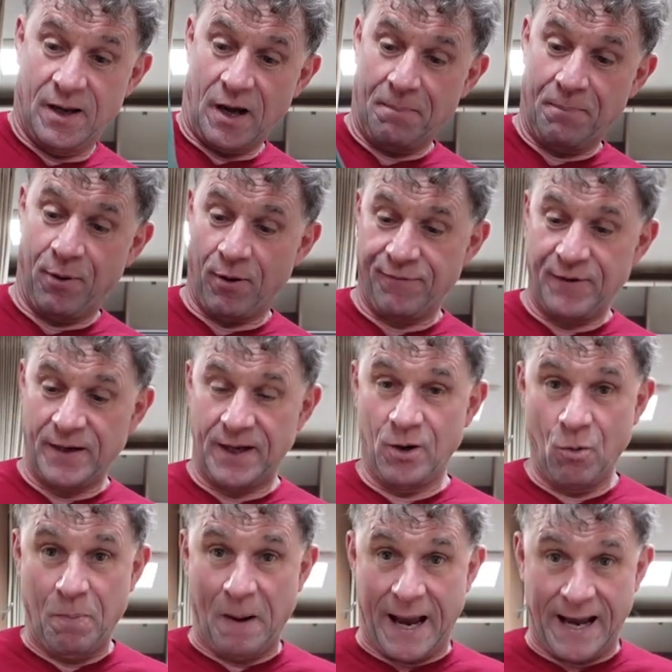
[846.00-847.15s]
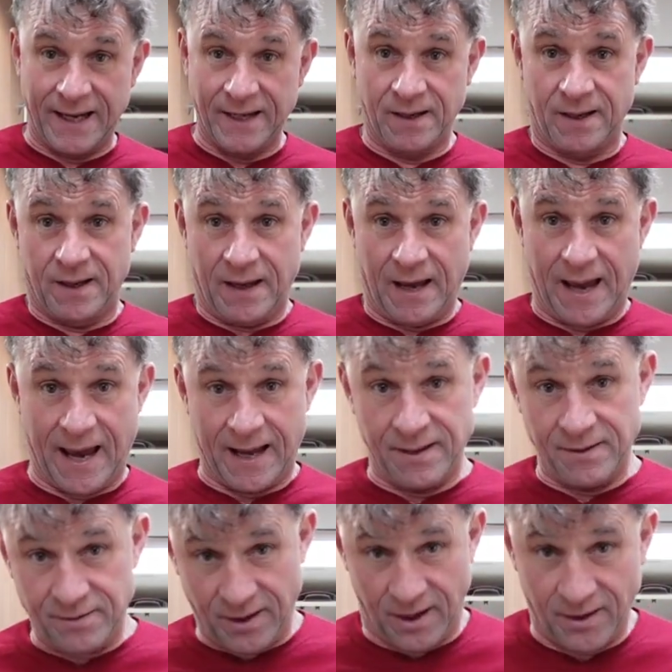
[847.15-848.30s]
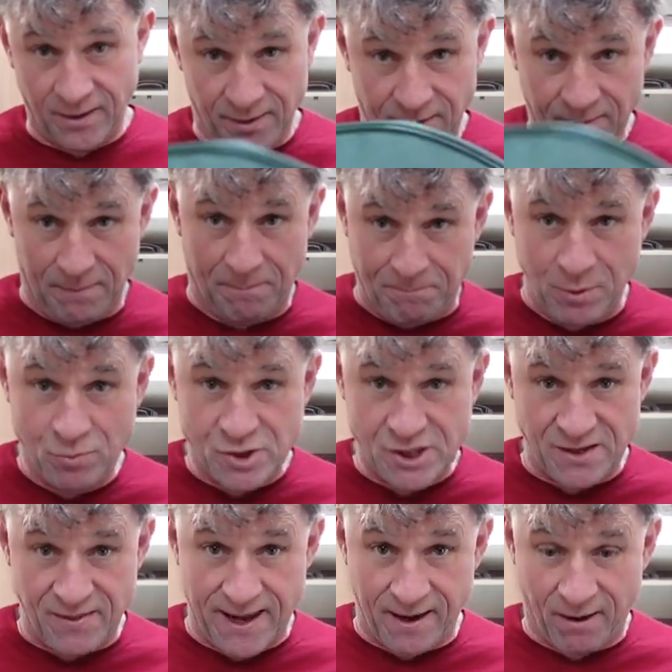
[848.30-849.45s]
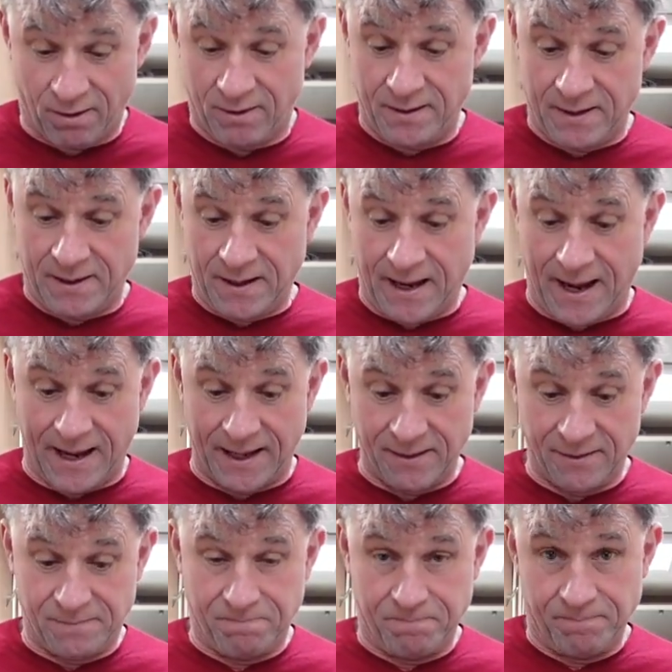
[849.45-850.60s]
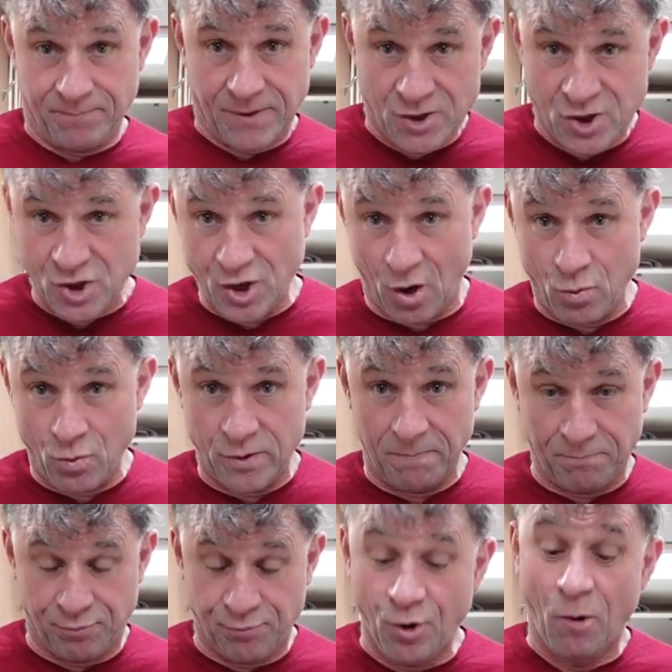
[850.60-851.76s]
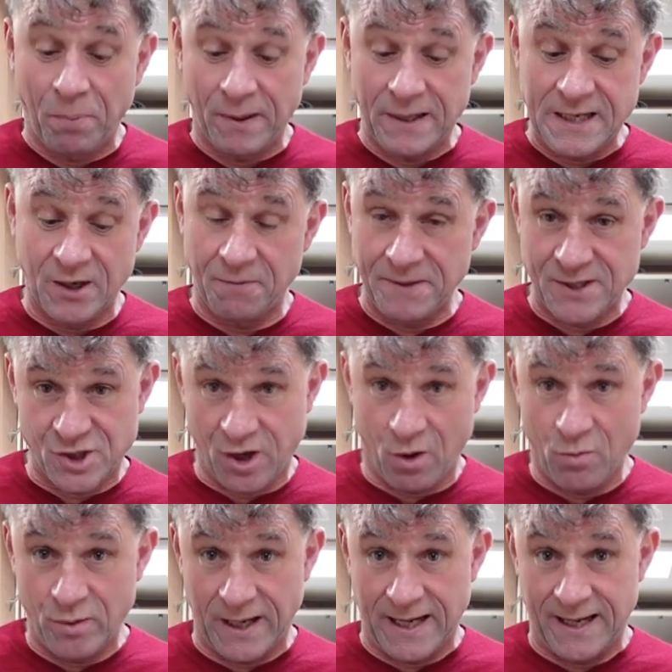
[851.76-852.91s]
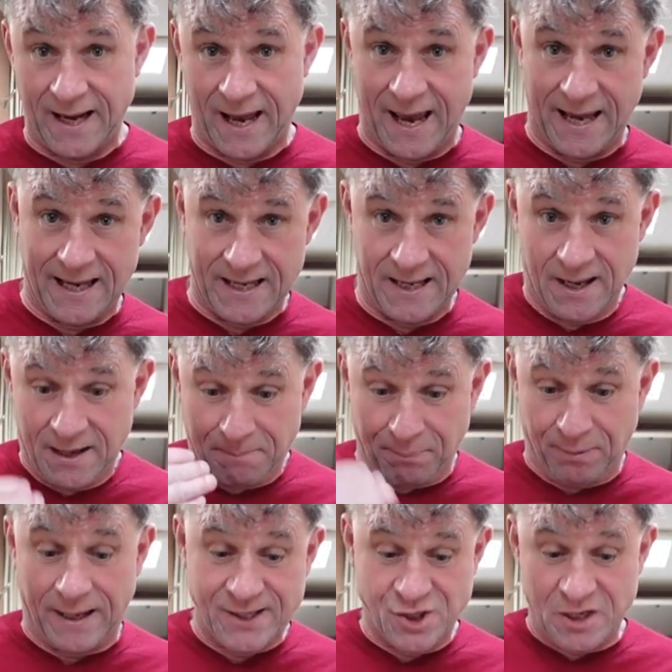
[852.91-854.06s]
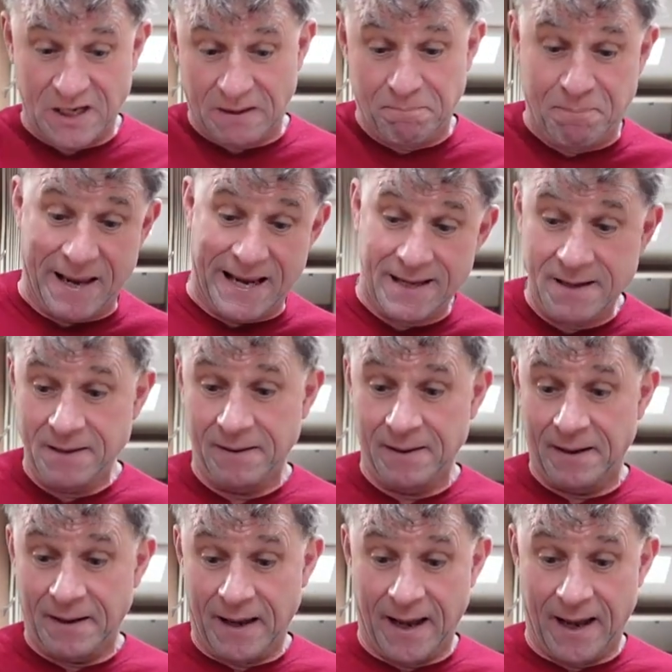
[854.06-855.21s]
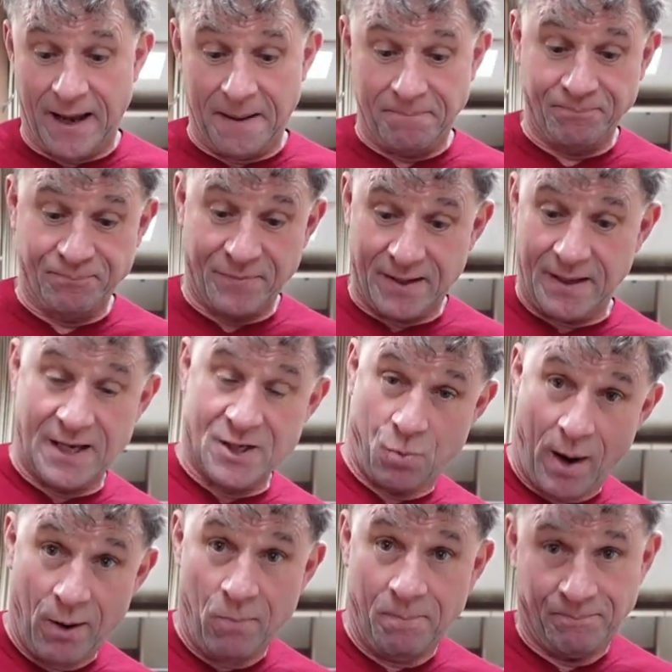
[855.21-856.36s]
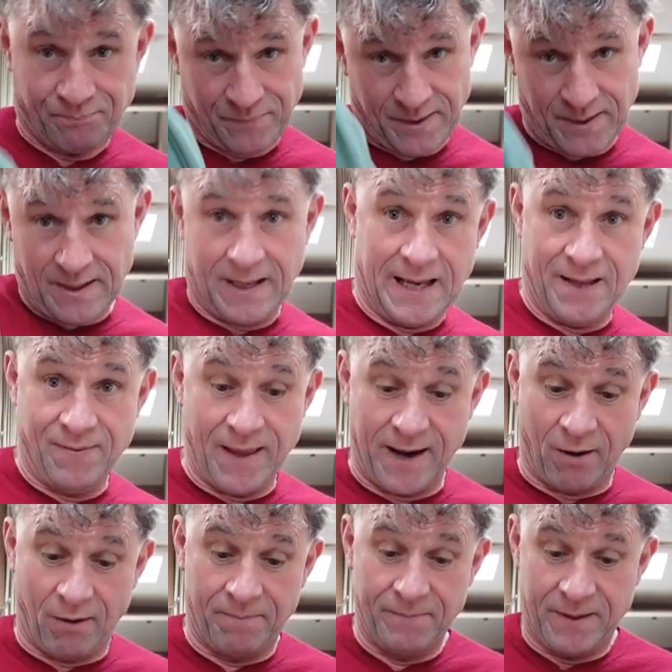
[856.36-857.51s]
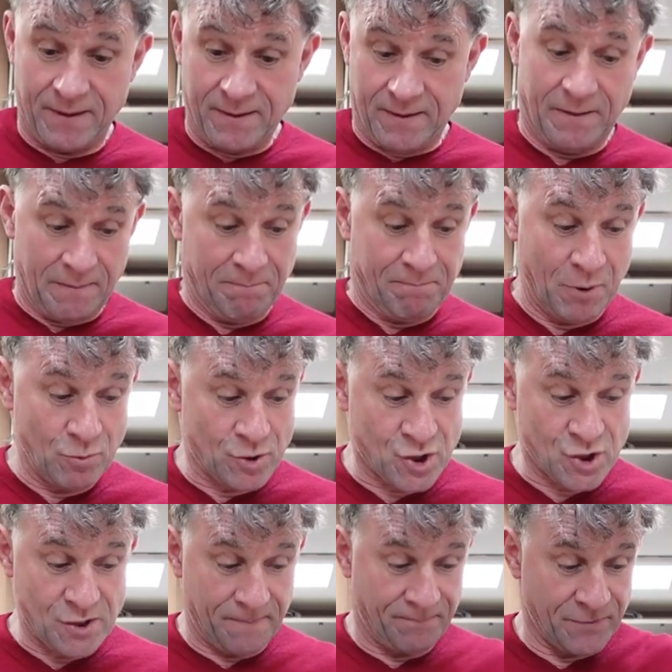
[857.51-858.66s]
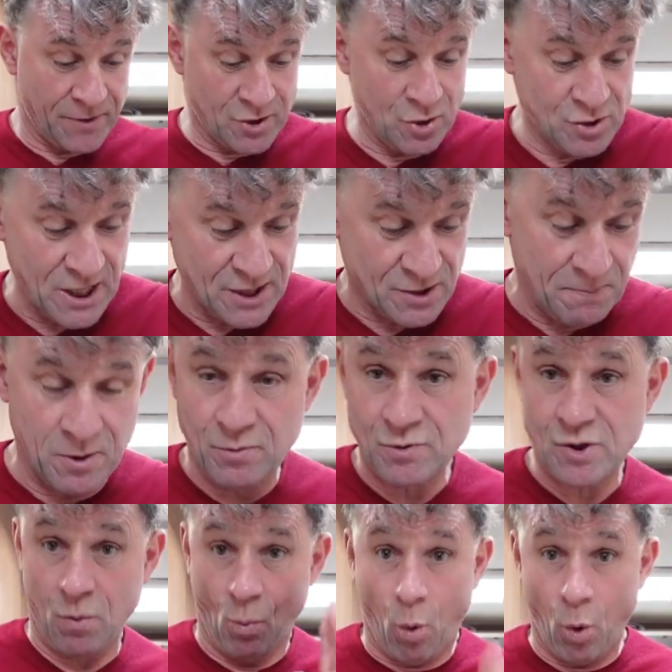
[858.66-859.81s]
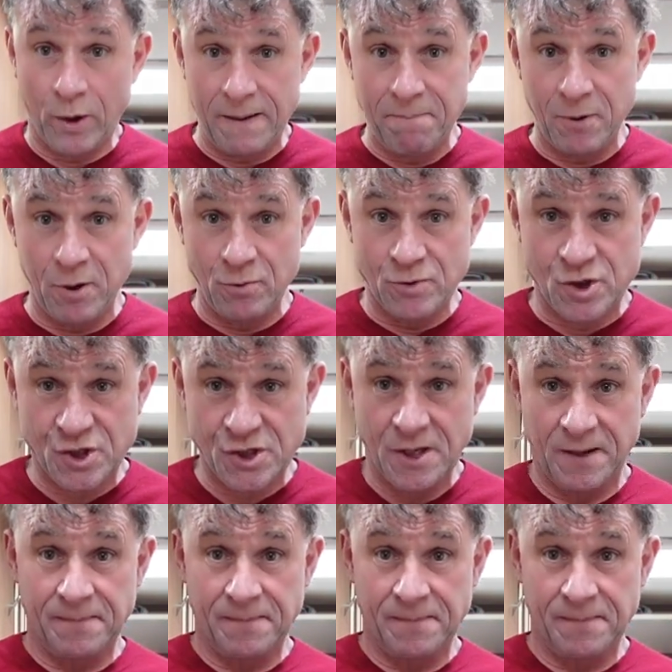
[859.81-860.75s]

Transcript: a perfect little bag, and boots in there and stowed. Probably going to be stowed in a plastic bin as well. In there, boots, 2 sets of boots, walking boots,